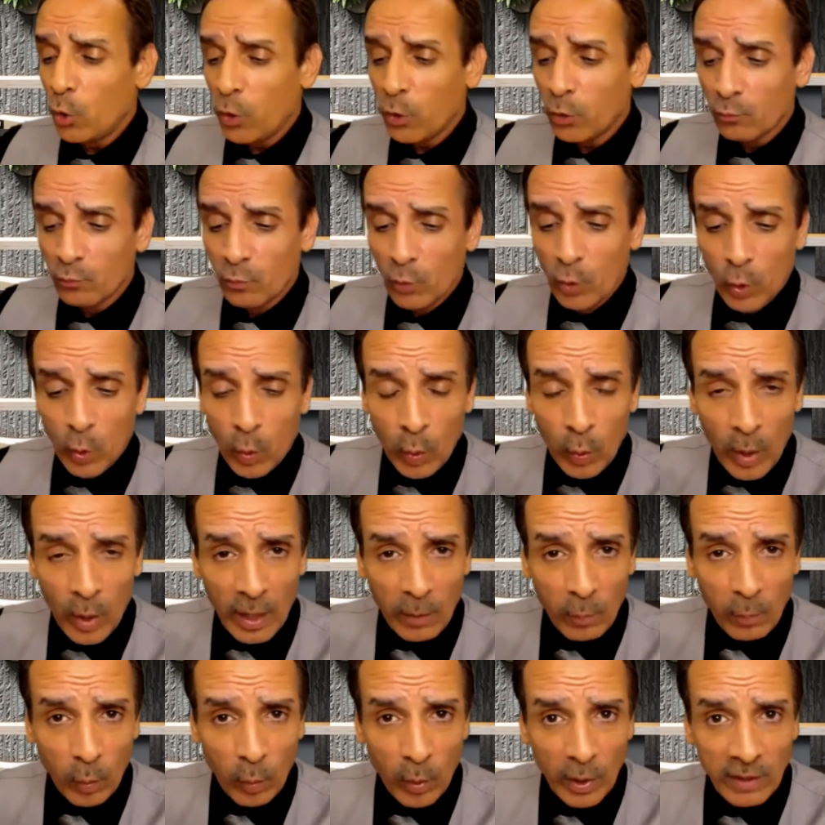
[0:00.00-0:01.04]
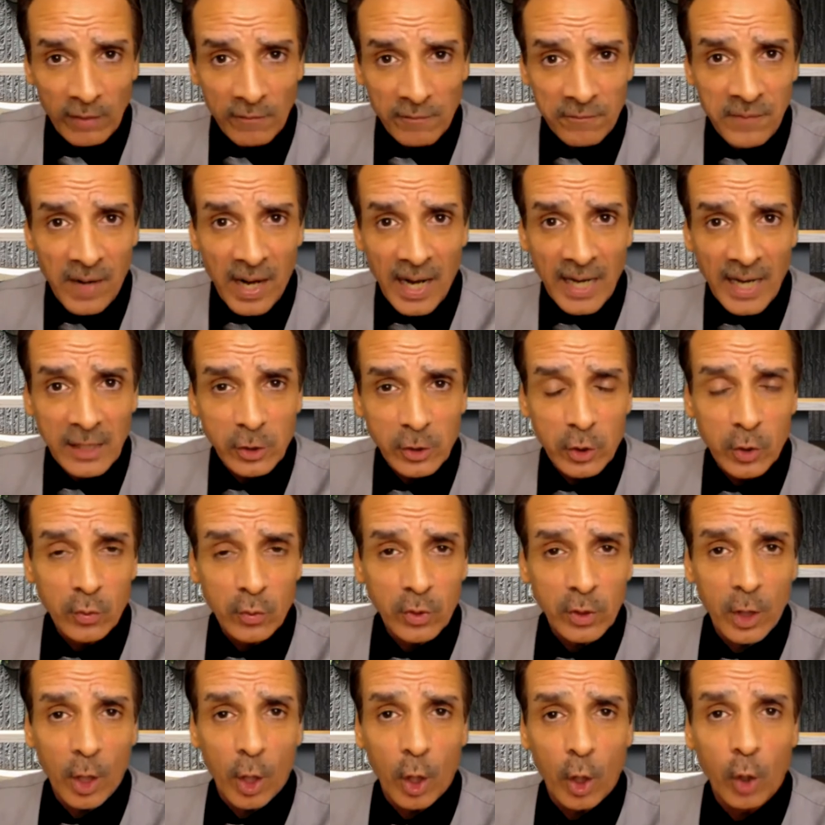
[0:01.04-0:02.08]
through with a
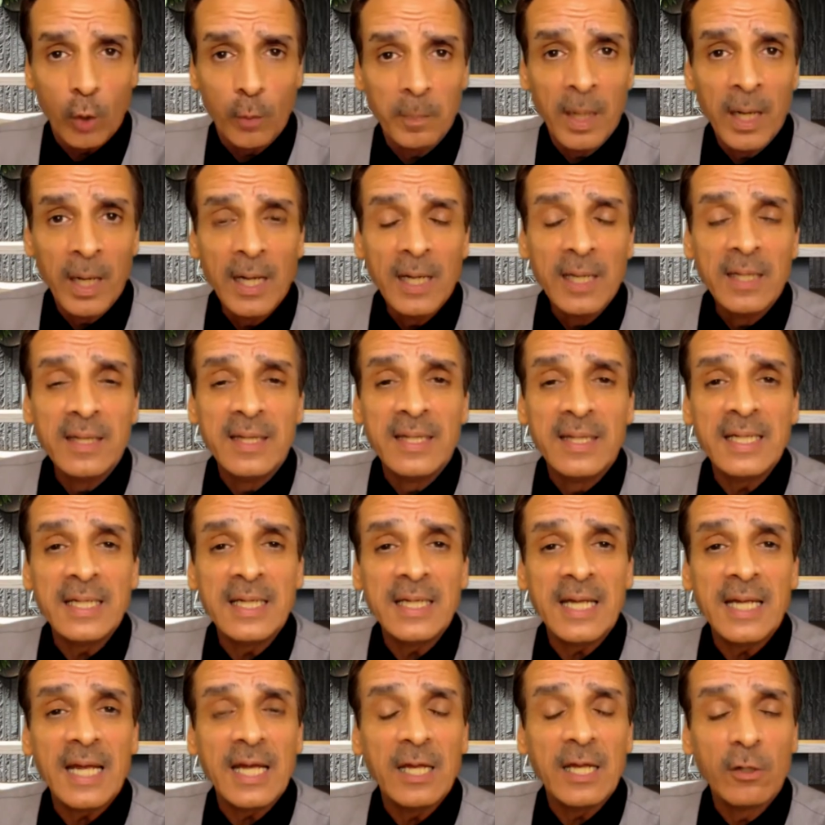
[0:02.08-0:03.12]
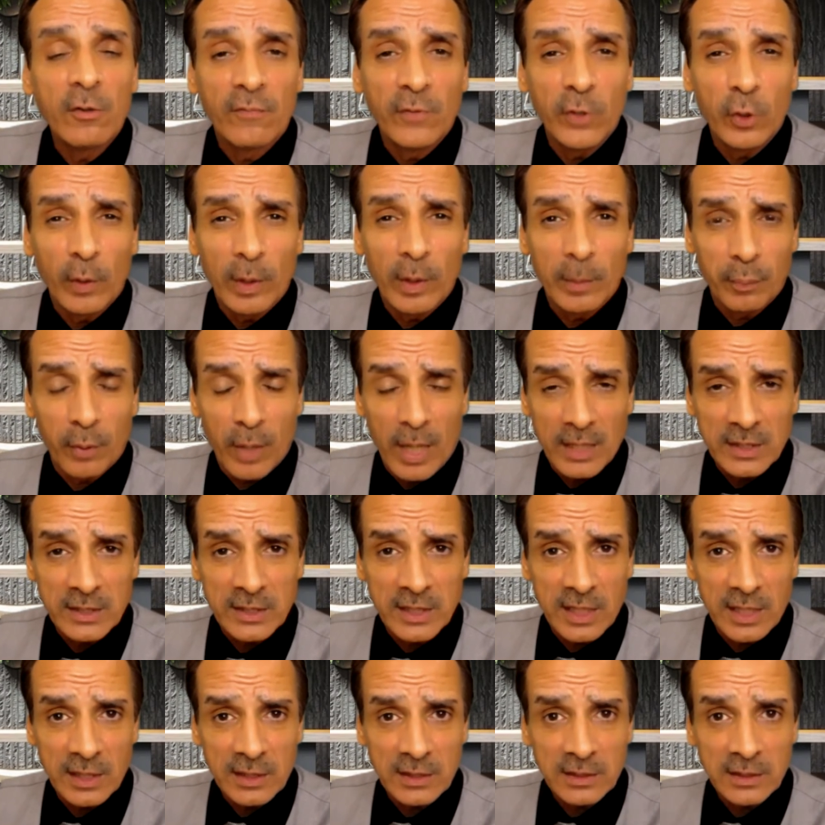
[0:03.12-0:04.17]
fine-tooth comb the interviewing
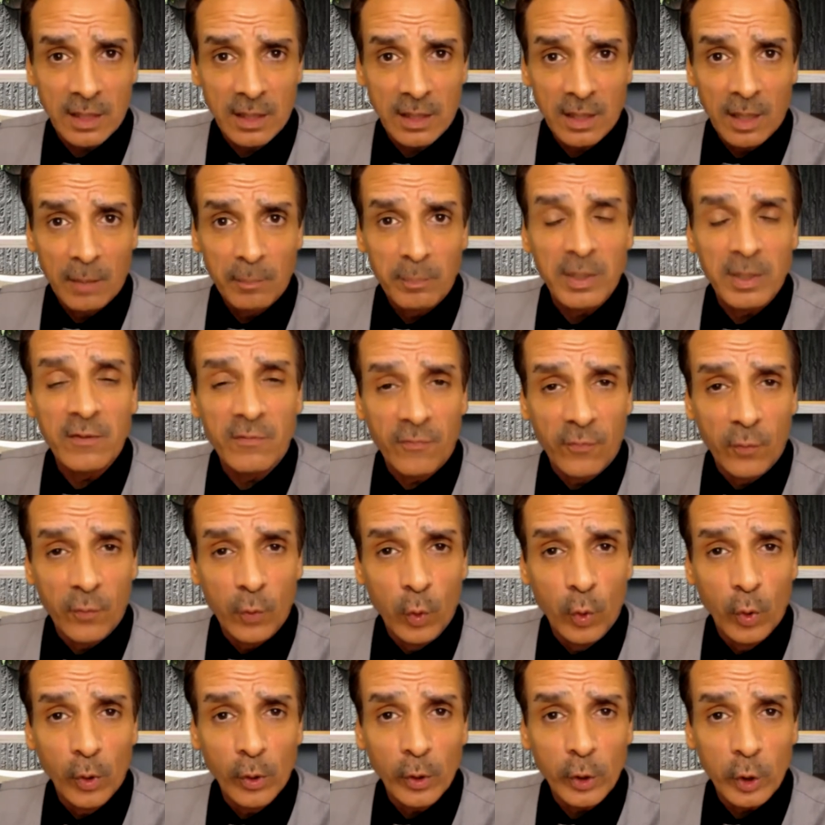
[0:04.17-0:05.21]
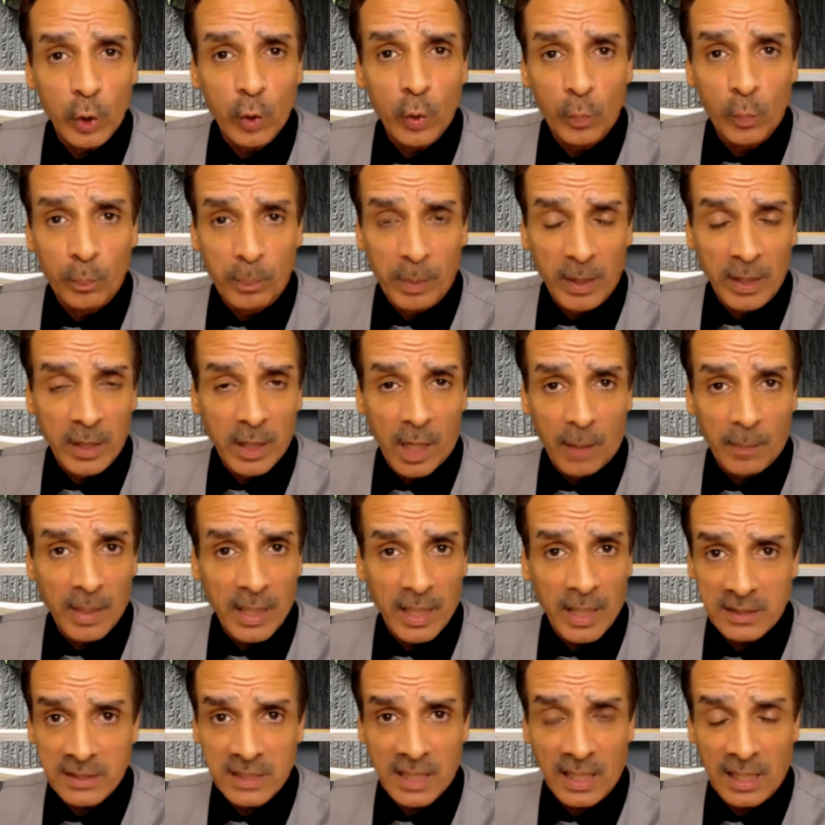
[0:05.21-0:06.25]
process before you become
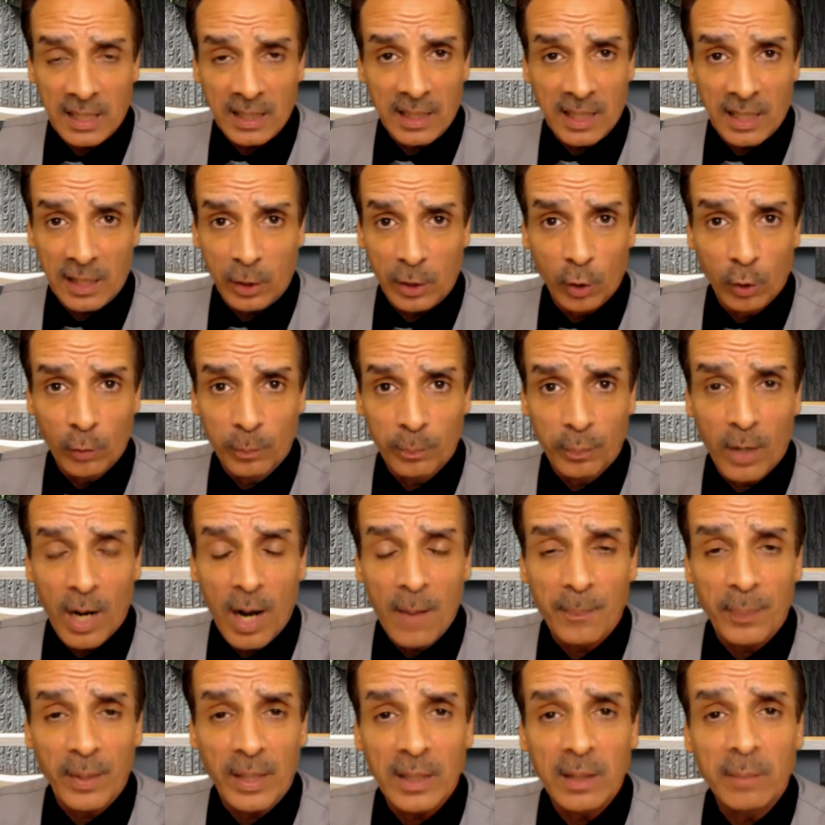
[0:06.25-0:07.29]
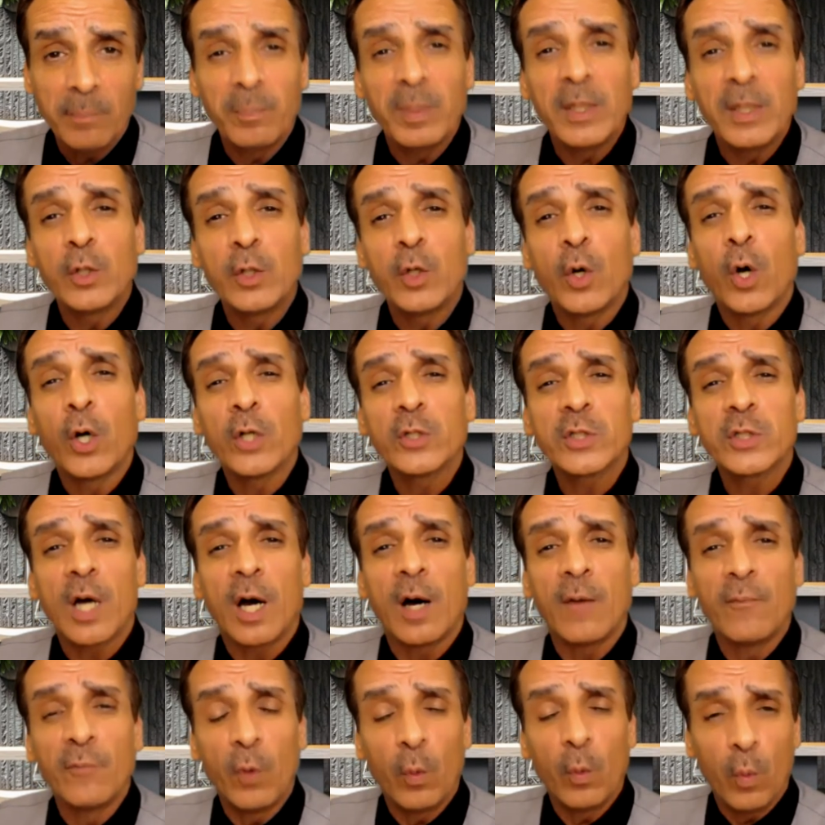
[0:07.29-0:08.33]
a tenant in their property, because
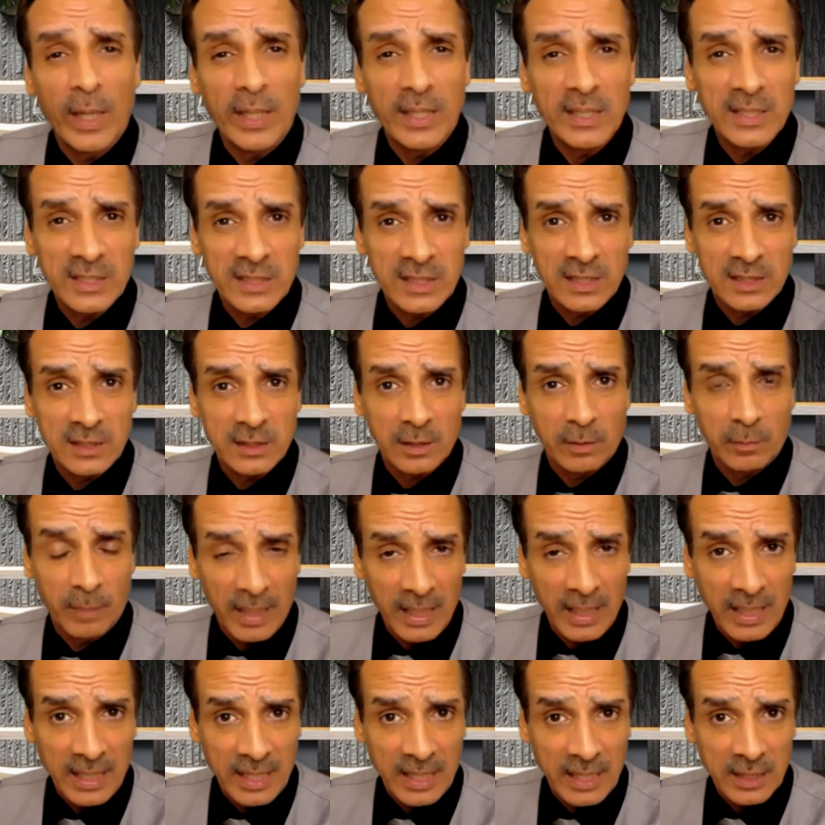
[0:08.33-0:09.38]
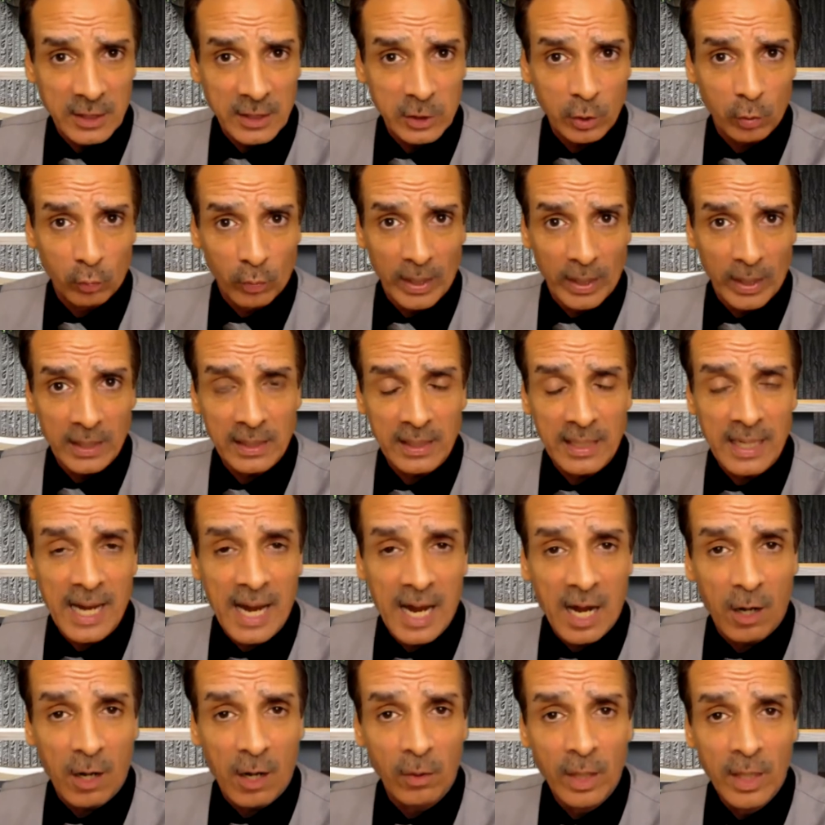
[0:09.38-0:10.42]
of the way the system is right
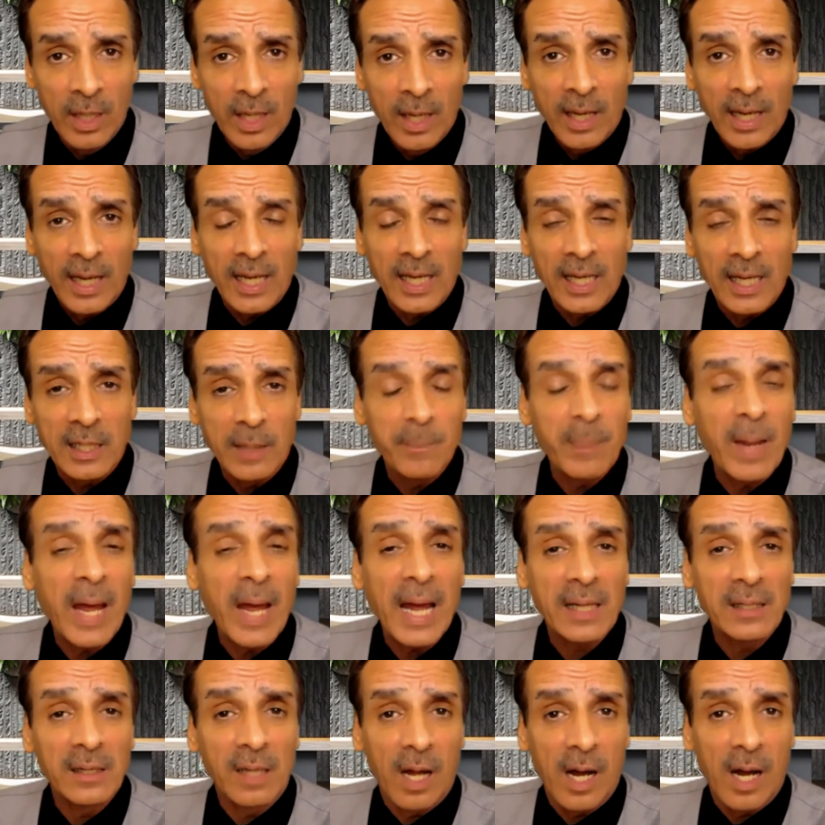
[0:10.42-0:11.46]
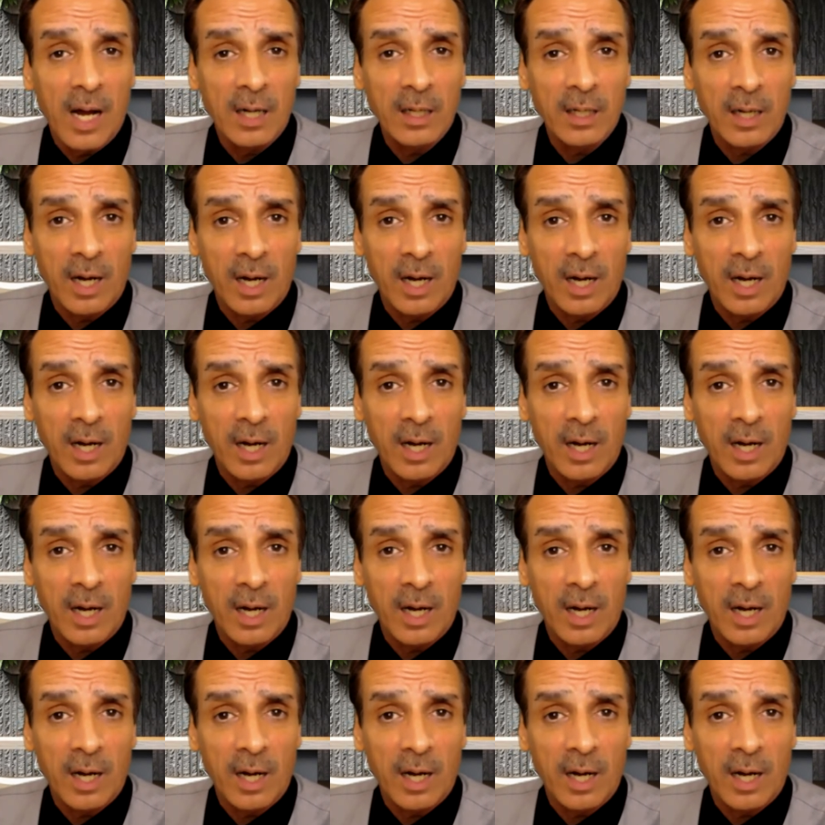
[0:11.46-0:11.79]
now in the backlog